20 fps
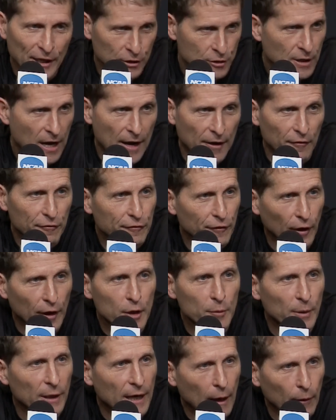it's kind of
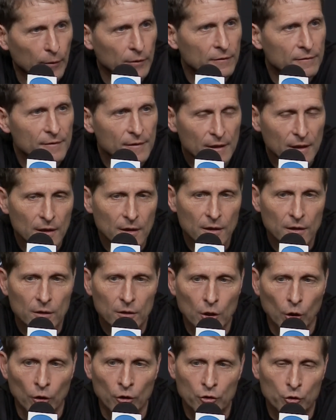funny, but I would
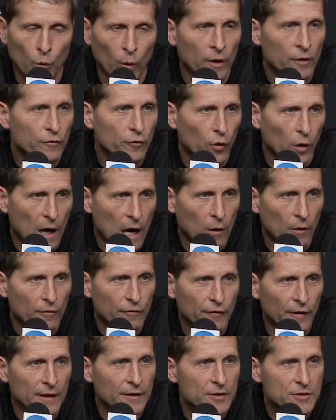go to 24-hour
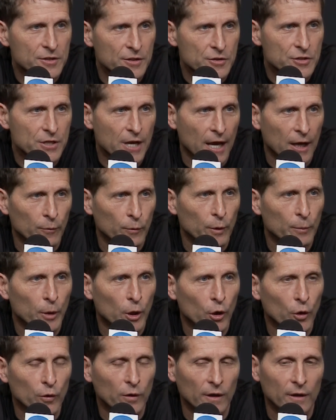fitness in San
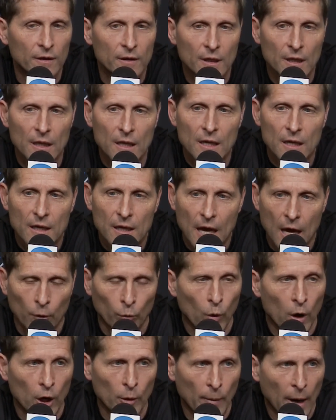Ramon and, and
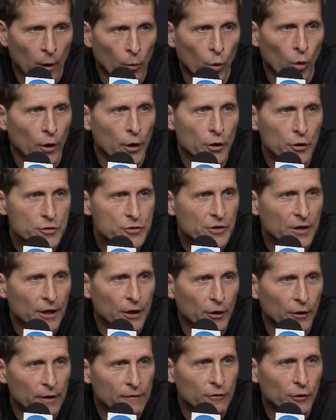wear my Warriors
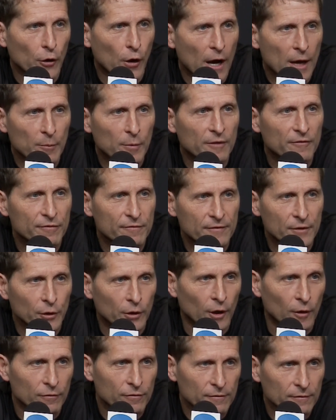gear, even though I had been, you
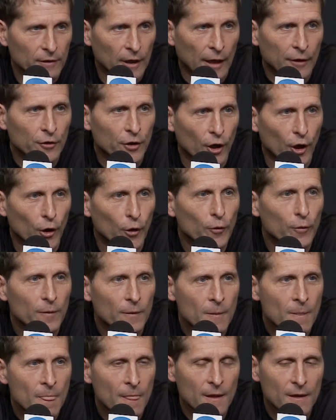know, let go
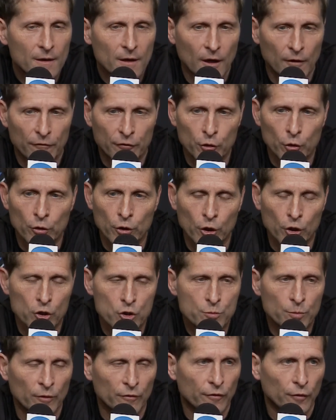a few
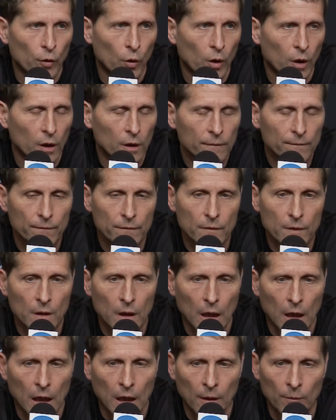years before.
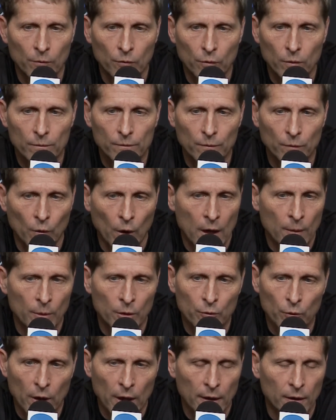Um,
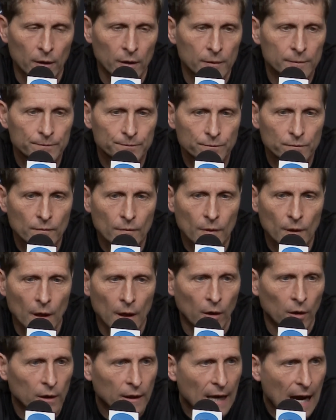Raymond Ridder,
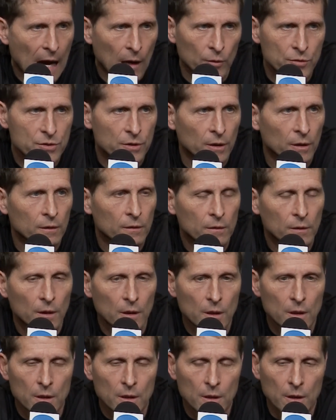Eric Housen,
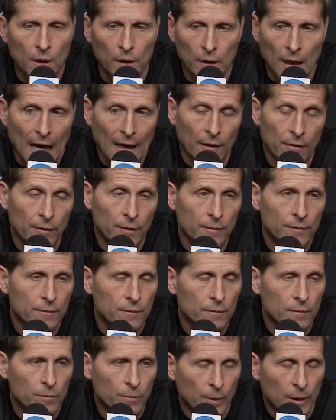a lot of the
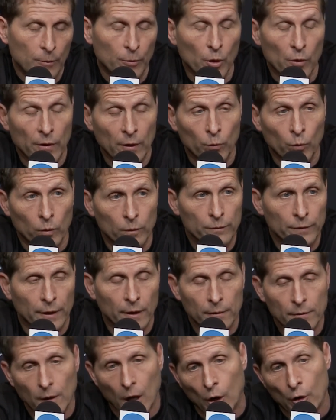people that,
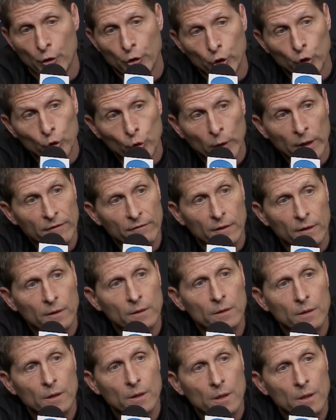that are new even,
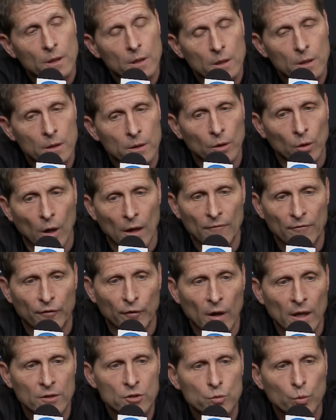you know, I'm
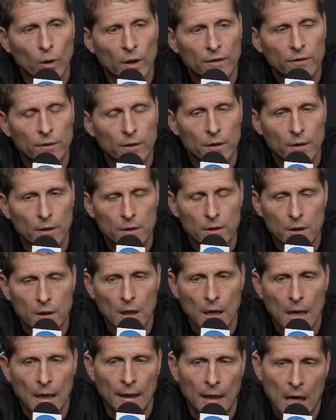friends with.
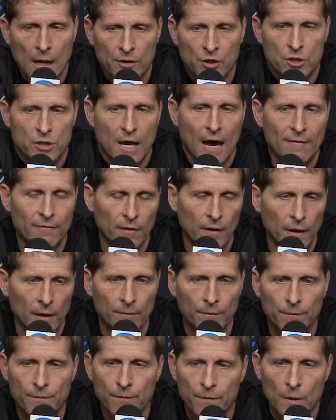And I just have
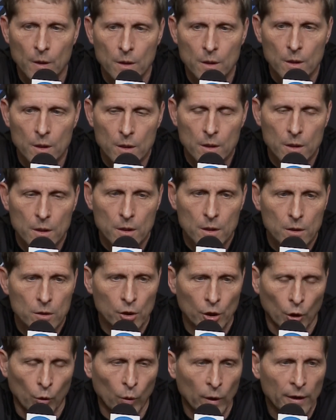a,
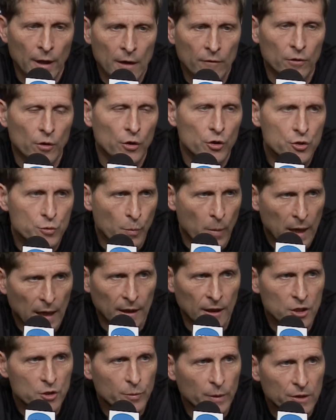you know, whenever there's
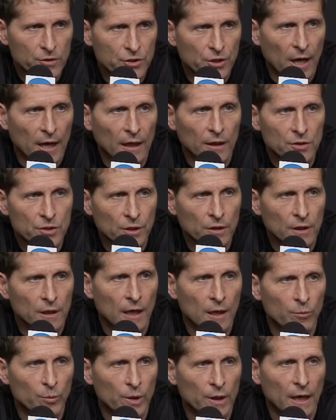management change in the
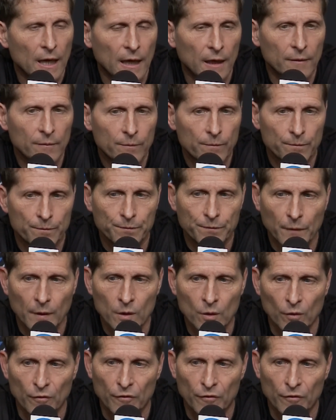NBA, you know,